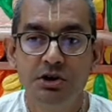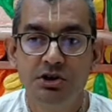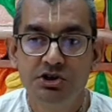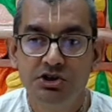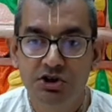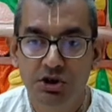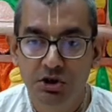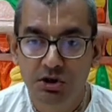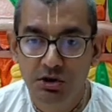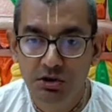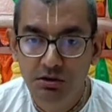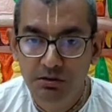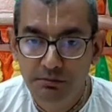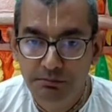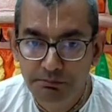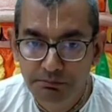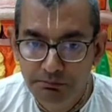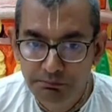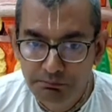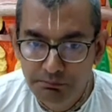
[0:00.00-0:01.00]
So
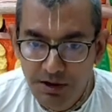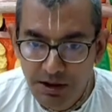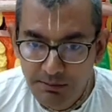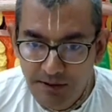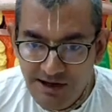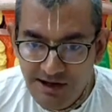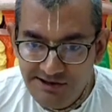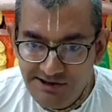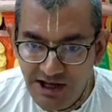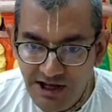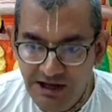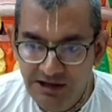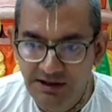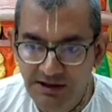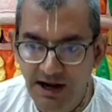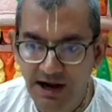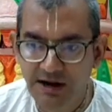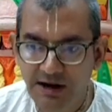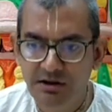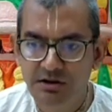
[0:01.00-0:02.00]
Bhima is saying
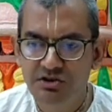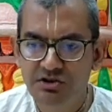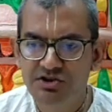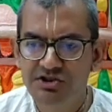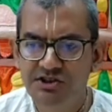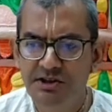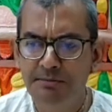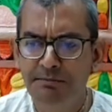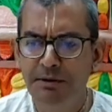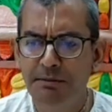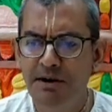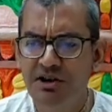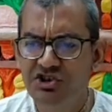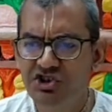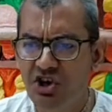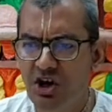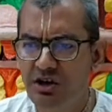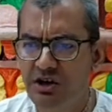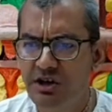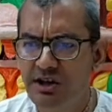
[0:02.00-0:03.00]
that simply by
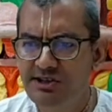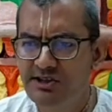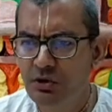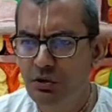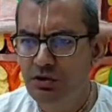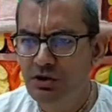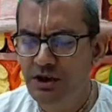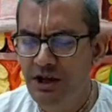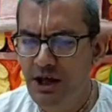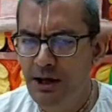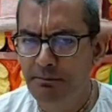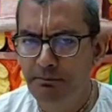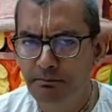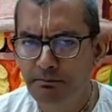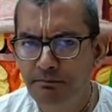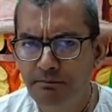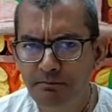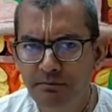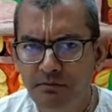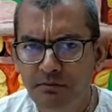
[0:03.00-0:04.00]
chanting his holy name,
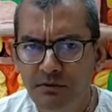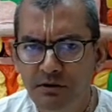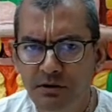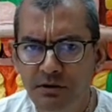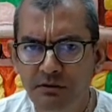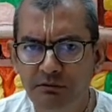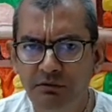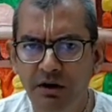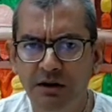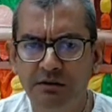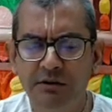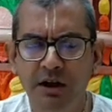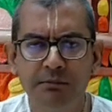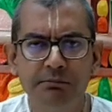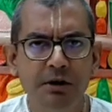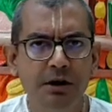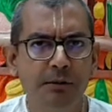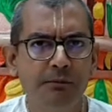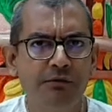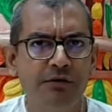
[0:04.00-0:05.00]
one
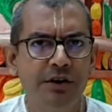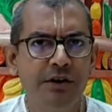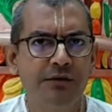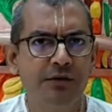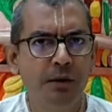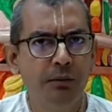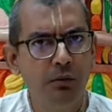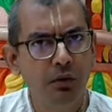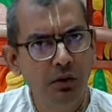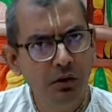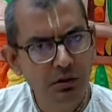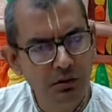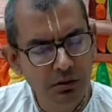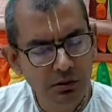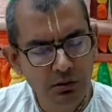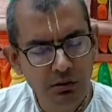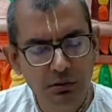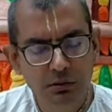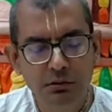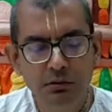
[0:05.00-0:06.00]
can become free from
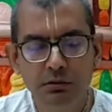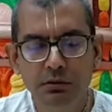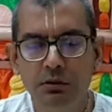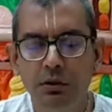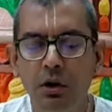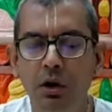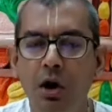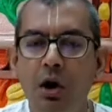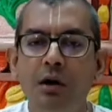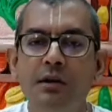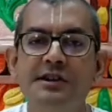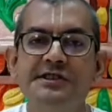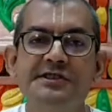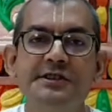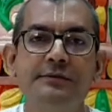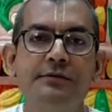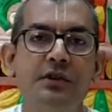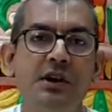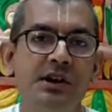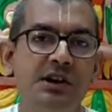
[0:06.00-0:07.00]
all the
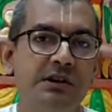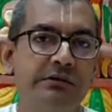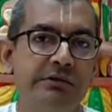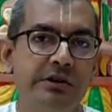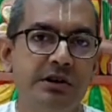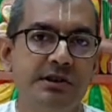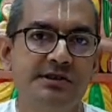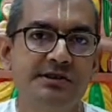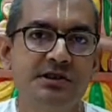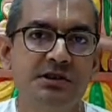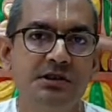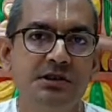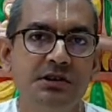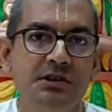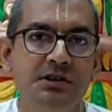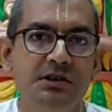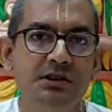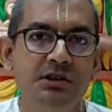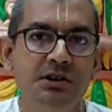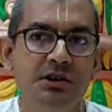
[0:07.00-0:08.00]
sinful activities.
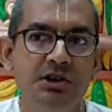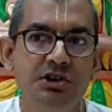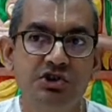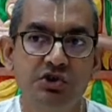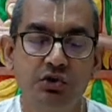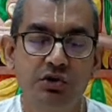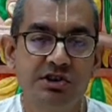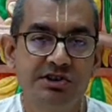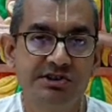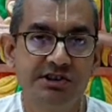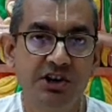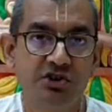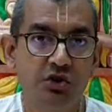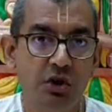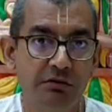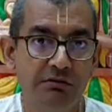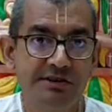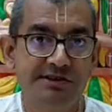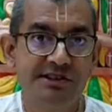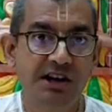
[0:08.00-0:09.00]
So Krishna is
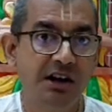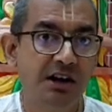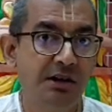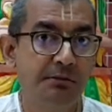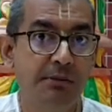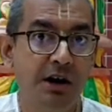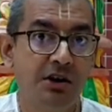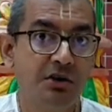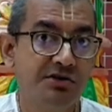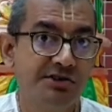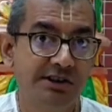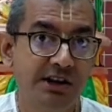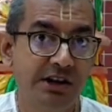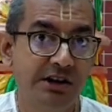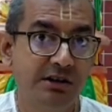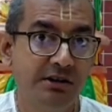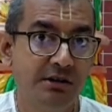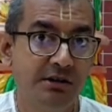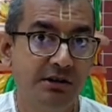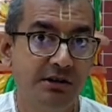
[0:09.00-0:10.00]
always standing by your
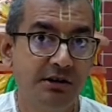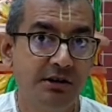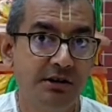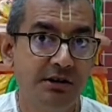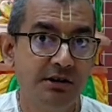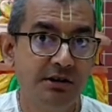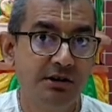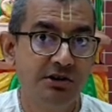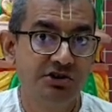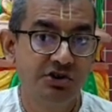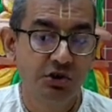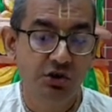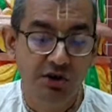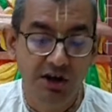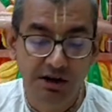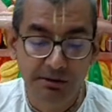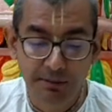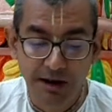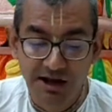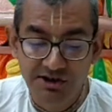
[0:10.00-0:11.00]
side. So you
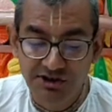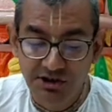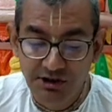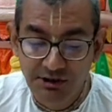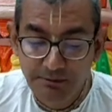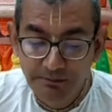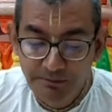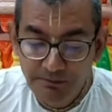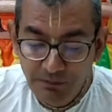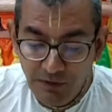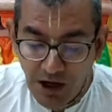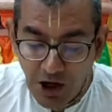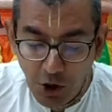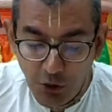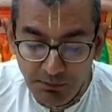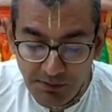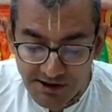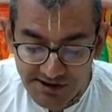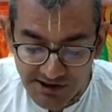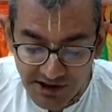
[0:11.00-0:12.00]
can imagine
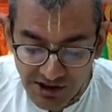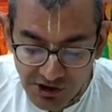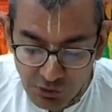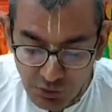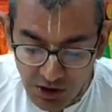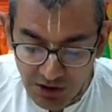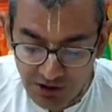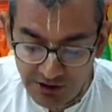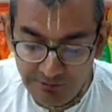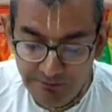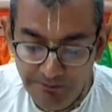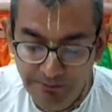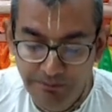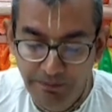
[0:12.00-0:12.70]
how blessed you are.